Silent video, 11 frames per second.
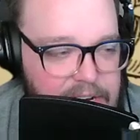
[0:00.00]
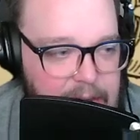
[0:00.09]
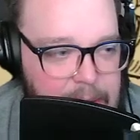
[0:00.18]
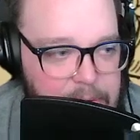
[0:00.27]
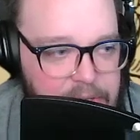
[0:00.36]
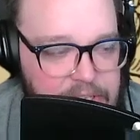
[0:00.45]
An
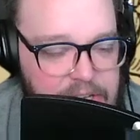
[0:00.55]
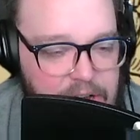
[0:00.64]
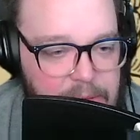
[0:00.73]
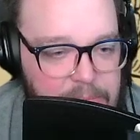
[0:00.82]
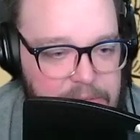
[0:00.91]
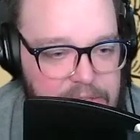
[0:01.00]
ambulance
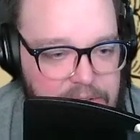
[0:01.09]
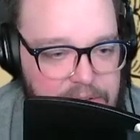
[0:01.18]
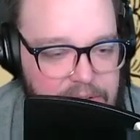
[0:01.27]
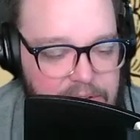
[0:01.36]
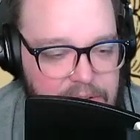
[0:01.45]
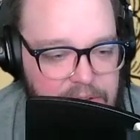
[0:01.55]
comes.
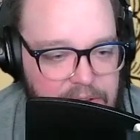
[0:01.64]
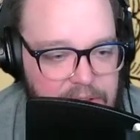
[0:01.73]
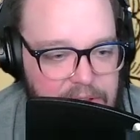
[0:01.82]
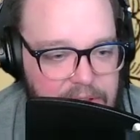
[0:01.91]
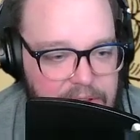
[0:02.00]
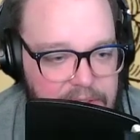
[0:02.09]

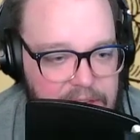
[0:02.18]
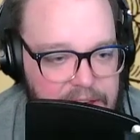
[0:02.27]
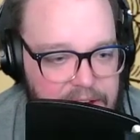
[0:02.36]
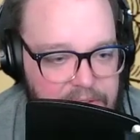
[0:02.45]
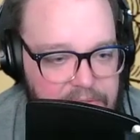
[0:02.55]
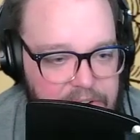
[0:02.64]

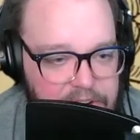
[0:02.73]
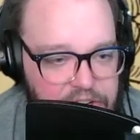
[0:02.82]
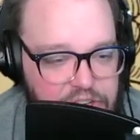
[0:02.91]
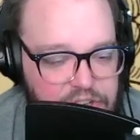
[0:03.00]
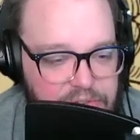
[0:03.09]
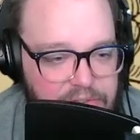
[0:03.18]
They
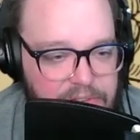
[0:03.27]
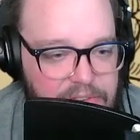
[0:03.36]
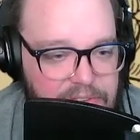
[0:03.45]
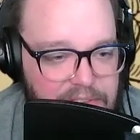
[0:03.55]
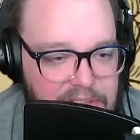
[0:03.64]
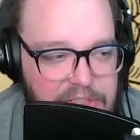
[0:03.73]
finish
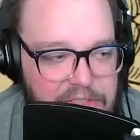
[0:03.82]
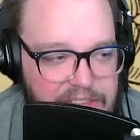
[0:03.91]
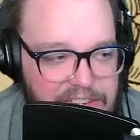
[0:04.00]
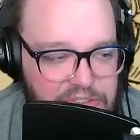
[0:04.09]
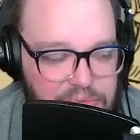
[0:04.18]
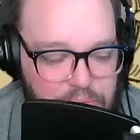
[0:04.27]

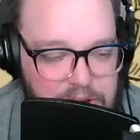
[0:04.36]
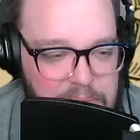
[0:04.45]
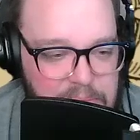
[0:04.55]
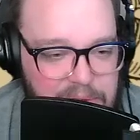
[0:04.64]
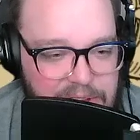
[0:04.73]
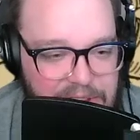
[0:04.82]
they just
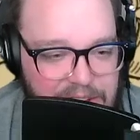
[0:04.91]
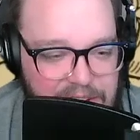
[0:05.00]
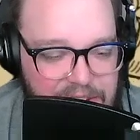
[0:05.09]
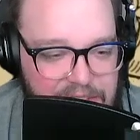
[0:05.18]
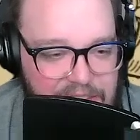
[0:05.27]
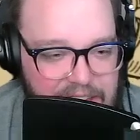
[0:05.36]
rip
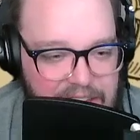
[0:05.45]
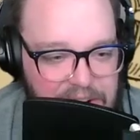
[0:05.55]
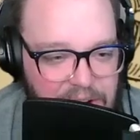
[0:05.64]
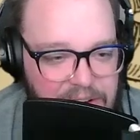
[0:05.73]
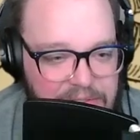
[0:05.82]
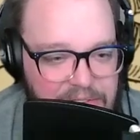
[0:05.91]
the head
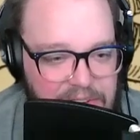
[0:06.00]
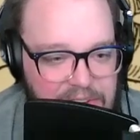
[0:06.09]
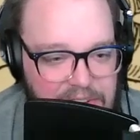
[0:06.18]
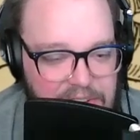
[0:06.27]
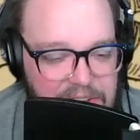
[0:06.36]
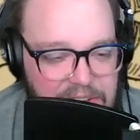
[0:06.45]
off.
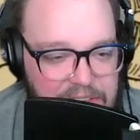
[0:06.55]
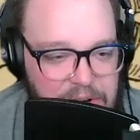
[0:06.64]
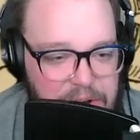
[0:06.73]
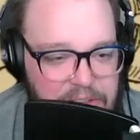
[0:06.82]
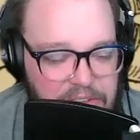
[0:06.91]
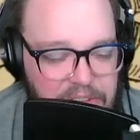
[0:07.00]
They
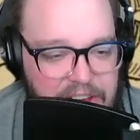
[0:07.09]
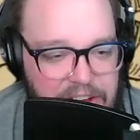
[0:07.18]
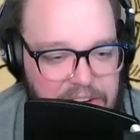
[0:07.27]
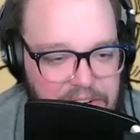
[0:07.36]
don't even like